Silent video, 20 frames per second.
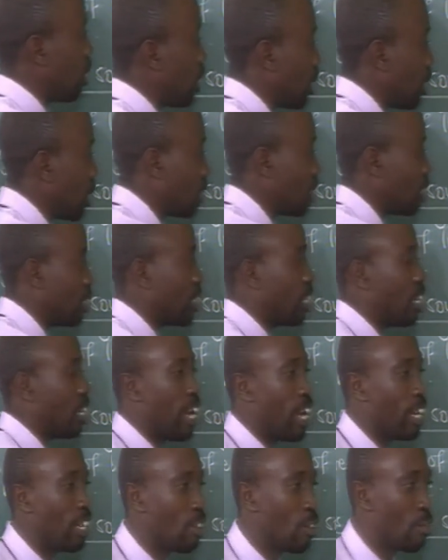It is a
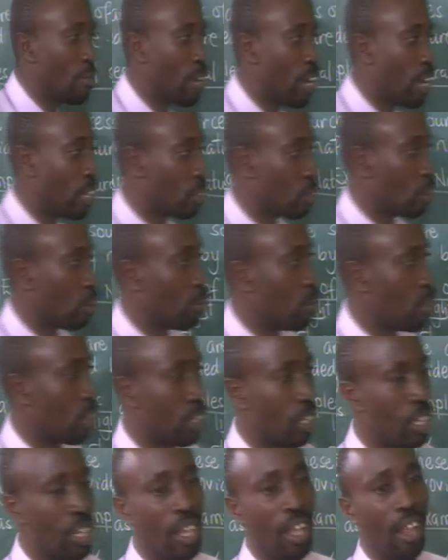non-luminous object.
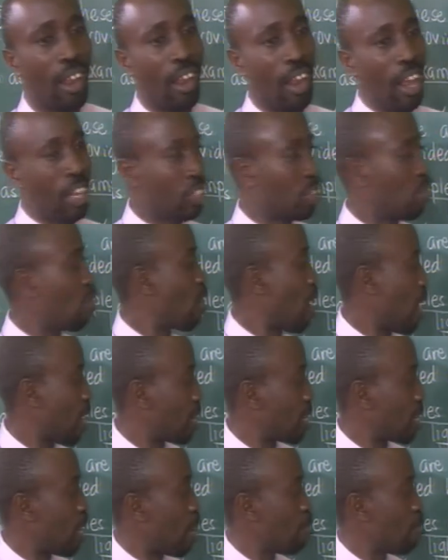Let's look
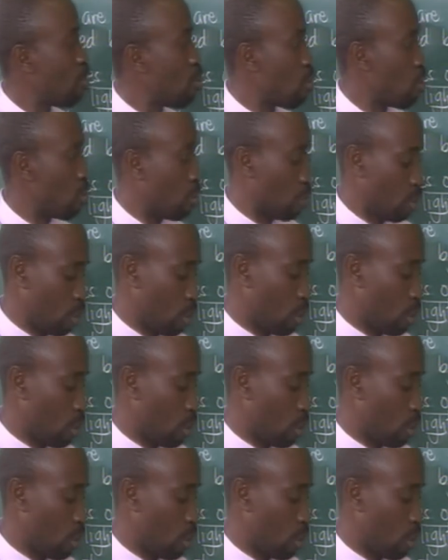at the moon,